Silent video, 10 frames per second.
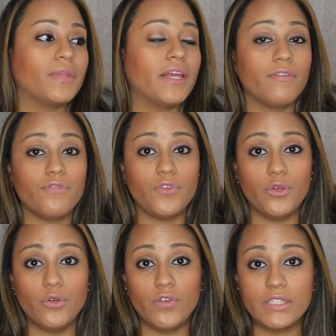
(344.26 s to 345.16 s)
if
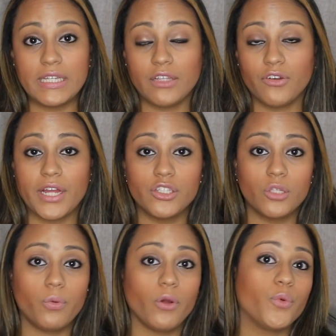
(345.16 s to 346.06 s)
you physically are getting to
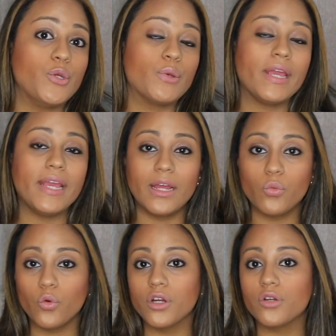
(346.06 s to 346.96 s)
the point where you
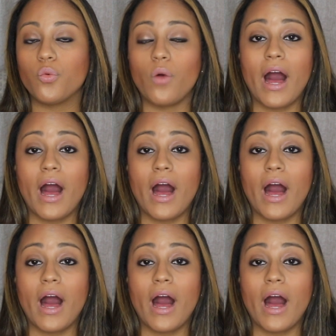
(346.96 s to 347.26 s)
can't work,